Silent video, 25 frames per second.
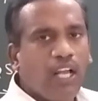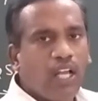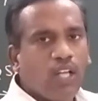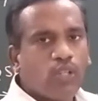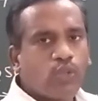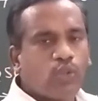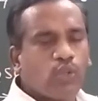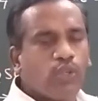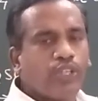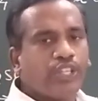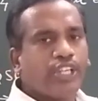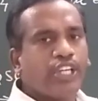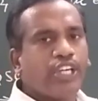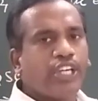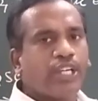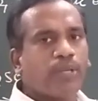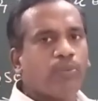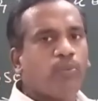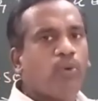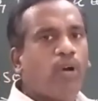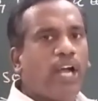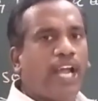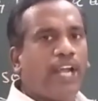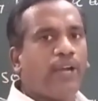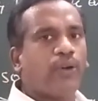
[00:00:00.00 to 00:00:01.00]
So you can
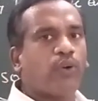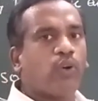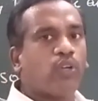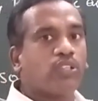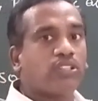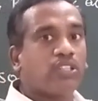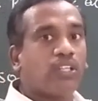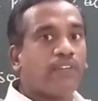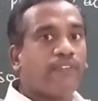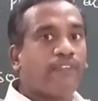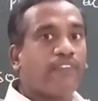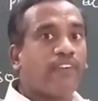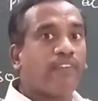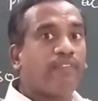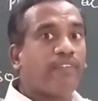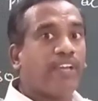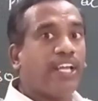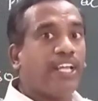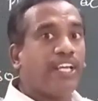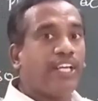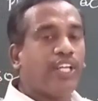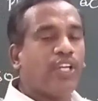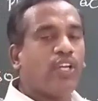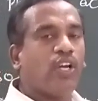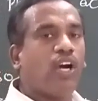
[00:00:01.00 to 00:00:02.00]
remove hydrogen from
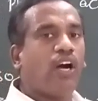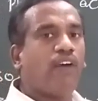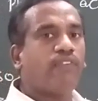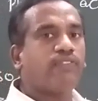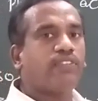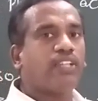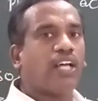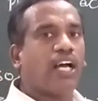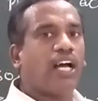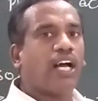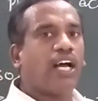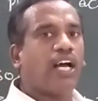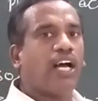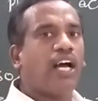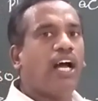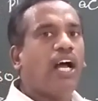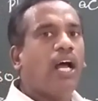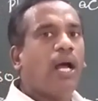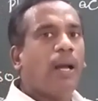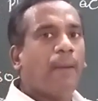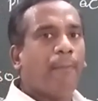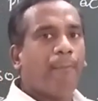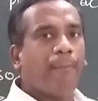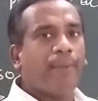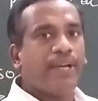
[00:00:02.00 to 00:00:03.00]
any of the
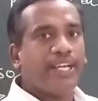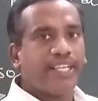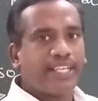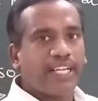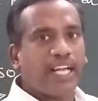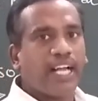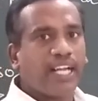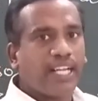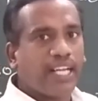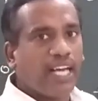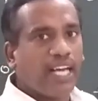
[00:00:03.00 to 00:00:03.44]
beta